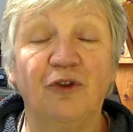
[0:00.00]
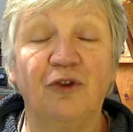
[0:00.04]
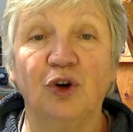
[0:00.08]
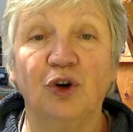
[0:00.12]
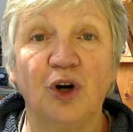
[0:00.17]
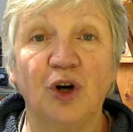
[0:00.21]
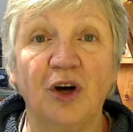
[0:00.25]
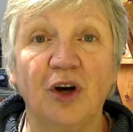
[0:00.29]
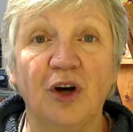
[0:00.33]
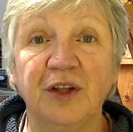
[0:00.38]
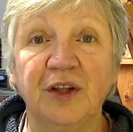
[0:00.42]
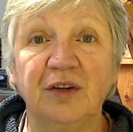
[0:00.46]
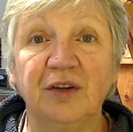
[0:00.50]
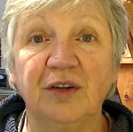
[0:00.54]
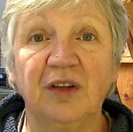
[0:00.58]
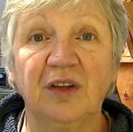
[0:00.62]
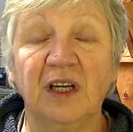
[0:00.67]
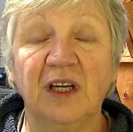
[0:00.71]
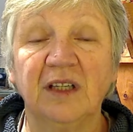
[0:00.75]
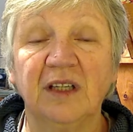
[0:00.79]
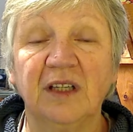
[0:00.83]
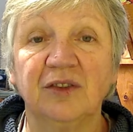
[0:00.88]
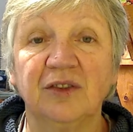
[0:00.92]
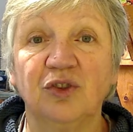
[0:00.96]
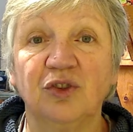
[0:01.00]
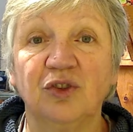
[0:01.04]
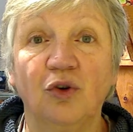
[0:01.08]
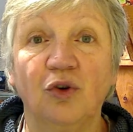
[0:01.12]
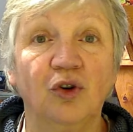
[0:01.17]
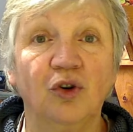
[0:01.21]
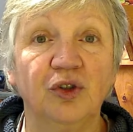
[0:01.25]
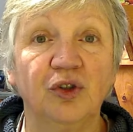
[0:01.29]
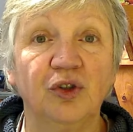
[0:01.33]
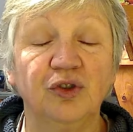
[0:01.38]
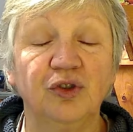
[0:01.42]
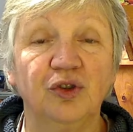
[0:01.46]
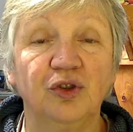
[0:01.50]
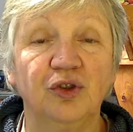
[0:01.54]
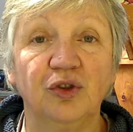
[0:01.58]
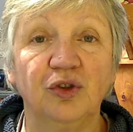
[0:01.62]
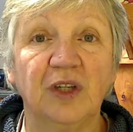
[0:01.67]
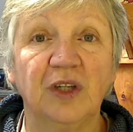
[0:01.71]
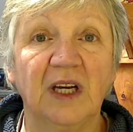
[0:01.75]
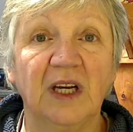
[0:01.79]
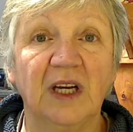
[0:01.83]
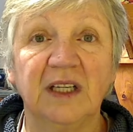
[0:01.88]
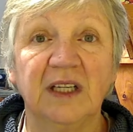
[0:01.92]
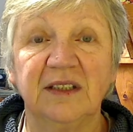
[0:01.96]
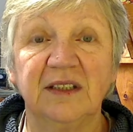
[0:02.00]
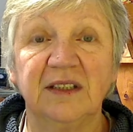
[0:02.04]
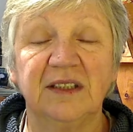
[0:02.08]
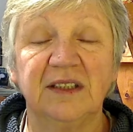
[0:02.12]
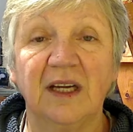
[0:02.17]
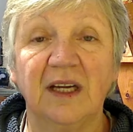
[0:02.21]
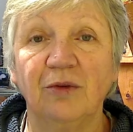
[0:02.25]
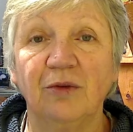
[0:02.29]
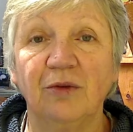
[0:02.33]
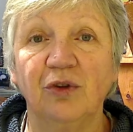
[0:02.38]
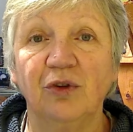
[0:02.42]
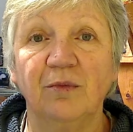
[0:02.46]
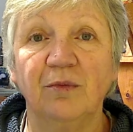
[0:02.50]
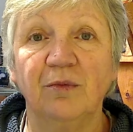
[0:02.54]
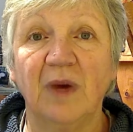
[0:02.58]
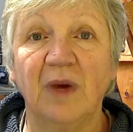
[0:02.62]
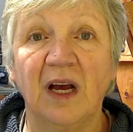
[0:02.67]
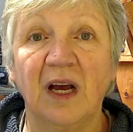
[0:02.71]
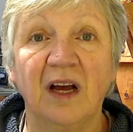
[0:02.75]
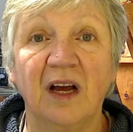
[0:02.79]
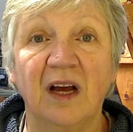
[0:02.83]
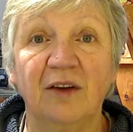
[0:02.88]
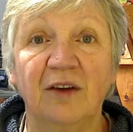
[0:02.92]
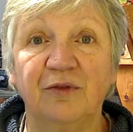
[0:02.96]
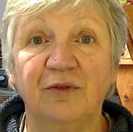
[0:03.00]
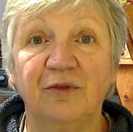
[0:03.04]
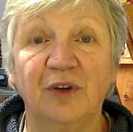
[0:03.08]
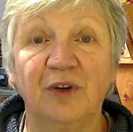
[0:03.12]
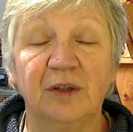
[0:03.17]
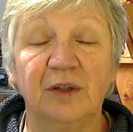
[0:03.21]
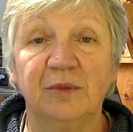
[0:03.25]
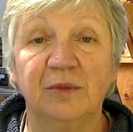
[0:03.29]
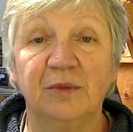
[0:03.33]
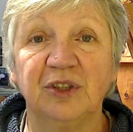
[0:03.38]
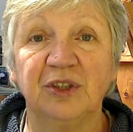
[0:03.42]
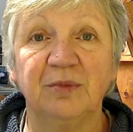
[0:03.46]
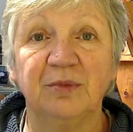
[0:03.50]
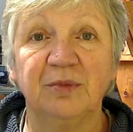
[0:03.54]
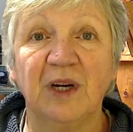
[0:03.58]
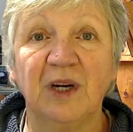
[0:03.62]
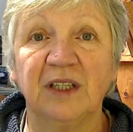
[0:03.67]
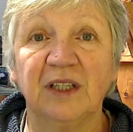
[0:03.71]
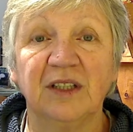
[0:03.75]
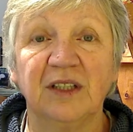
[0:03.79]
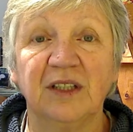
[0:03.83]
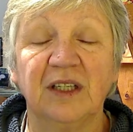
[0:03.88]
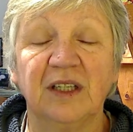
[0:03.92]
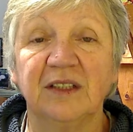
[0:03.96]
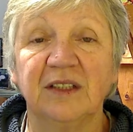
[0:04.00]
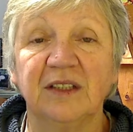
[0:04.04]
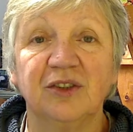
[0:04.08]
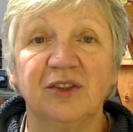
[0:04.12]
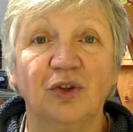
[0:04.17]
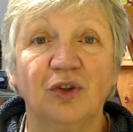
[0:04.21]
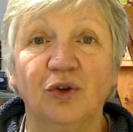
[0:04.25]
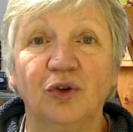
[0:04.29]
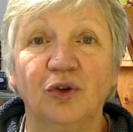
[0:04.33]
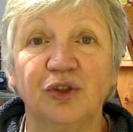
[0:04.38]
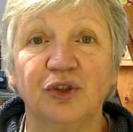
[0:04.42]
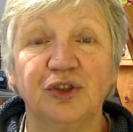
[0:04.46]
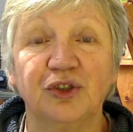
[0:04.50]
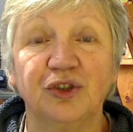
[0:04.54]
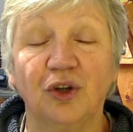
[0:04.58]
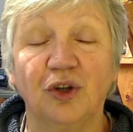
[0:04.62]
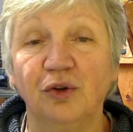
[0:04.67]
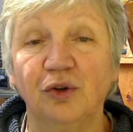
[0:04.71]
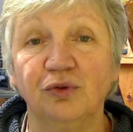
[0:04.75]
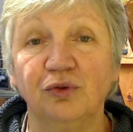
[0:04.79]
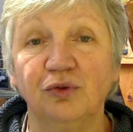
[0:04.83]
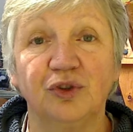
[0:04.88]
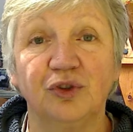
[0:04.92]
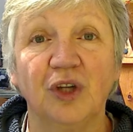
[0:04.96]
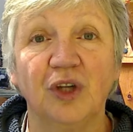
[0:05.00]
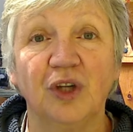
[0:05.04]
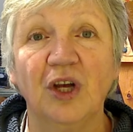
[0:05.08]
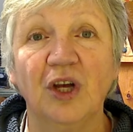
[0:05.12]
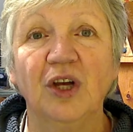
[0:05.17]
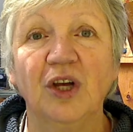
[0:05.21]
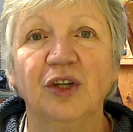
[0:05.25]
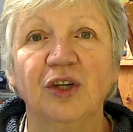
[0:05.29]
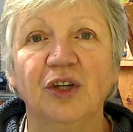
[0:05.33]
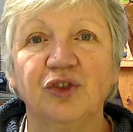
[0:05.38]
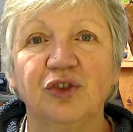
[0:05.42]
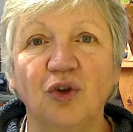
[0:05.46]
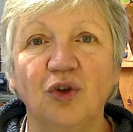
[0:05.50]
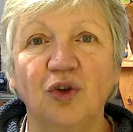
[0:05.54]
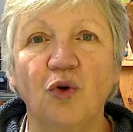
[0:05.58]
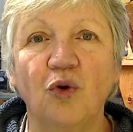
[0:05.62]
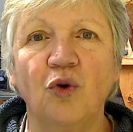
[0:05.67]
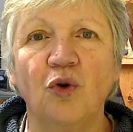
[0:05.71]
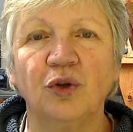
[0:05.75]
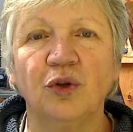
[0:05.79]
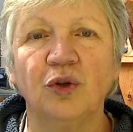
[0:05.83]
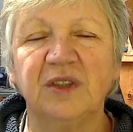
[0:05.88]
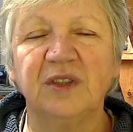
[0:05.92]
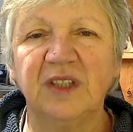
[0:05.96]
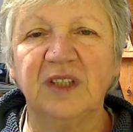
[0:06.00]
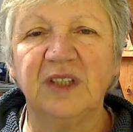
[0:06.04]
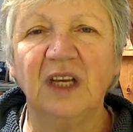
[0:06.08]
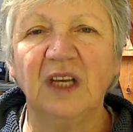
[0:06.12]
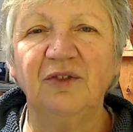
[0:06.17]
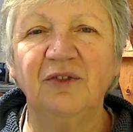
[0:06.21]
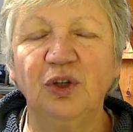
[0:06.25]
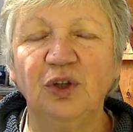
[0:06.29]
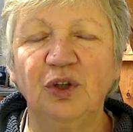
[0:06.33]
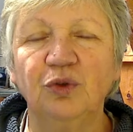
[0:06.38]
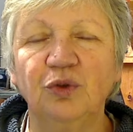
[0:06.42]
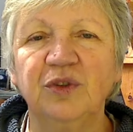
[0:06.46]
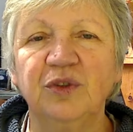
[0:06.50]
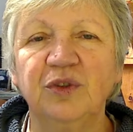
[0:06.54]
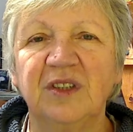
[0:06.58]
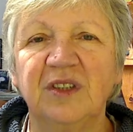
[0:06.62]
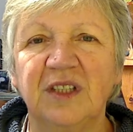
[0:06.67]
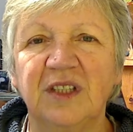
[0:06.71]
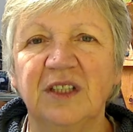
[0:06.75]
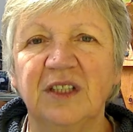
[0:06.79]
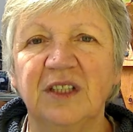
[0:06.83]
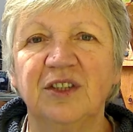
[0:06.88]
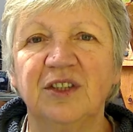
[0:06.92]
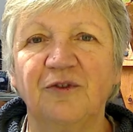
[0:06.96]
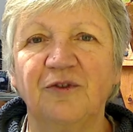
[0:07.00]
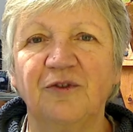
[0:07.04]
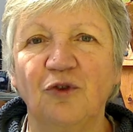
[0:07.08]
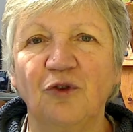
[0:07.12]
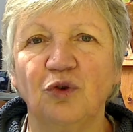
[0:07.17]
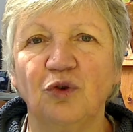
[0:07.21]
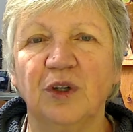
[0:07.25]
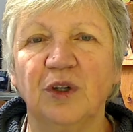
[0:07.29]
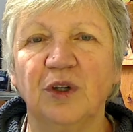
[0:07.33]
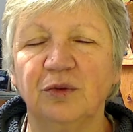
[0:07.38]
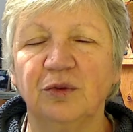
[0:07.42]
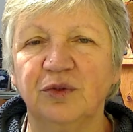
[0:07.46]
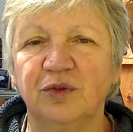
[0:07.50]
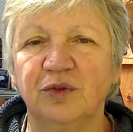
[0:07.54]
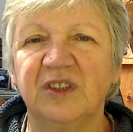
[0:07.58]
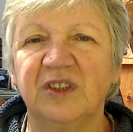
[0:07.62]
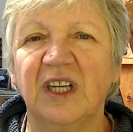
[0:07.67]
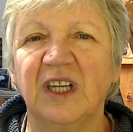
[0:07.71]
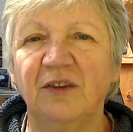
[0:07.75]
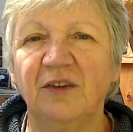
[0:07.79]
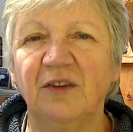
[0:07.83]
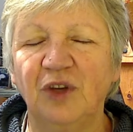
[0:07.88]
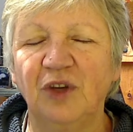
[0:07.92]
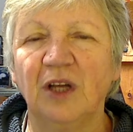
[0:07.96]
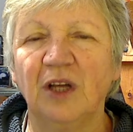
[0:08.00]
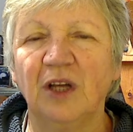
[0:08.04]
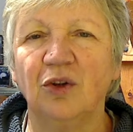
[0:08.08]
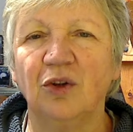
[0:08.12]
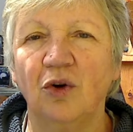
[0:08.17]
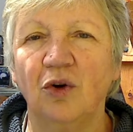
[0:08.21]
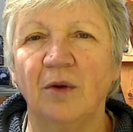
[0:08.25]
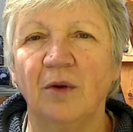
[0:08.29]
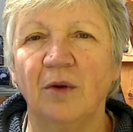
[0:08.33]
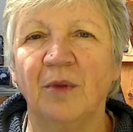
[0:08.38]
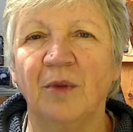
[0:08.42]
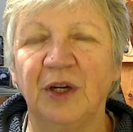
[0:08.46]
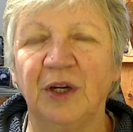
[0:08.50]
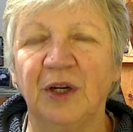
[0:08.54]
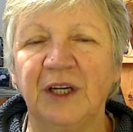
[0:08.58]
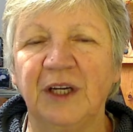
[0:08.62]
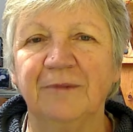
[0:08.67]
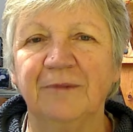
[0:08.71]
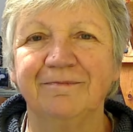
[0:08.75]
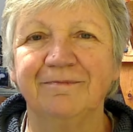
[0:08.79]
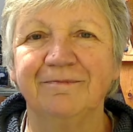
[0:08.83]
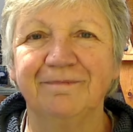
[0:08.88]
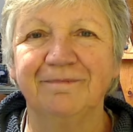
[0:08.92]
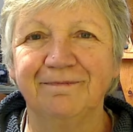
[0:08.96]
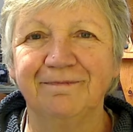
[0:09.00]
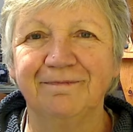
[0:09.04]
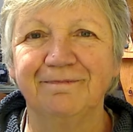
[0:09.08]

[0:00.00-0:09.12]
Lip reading: For other things, or you can sell them at farmers markets or stalls. So save your own seeds, folk. It will save you a lot of money.